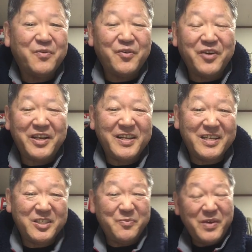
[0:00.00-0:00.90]

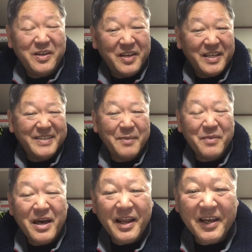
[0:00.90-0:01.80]
foreigners, mainly the
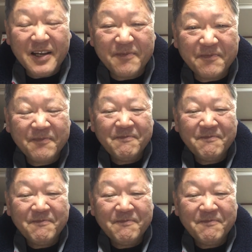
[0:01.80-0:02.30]
American.